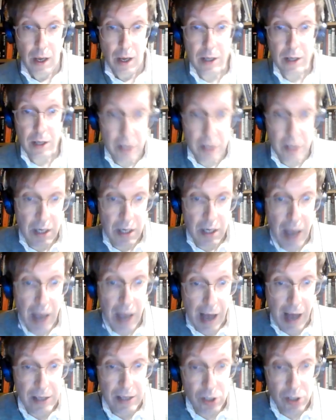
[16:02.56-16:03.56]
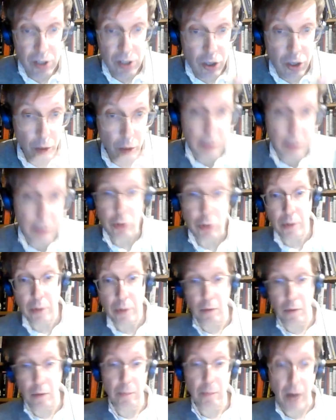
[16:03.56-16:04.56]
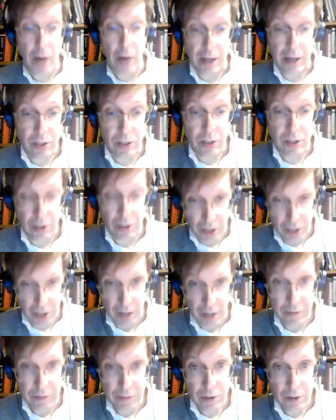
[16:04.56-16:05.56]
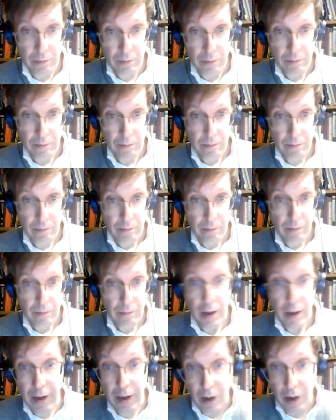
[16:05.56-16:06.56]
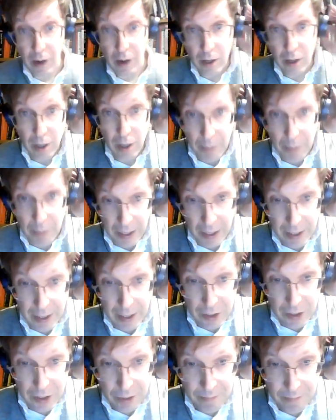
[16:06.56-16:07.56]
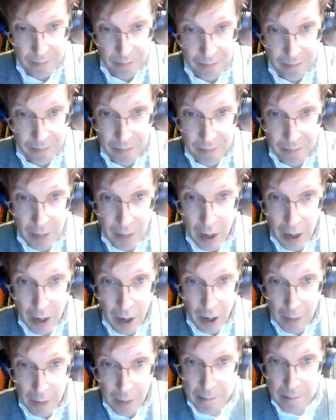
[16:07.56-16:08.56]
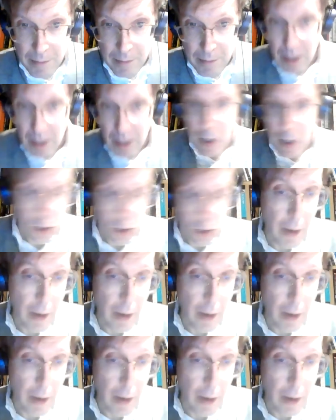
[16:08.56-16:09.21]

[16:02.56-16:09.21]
is the task to which we will press ourselves in our coming lecture. Um, so,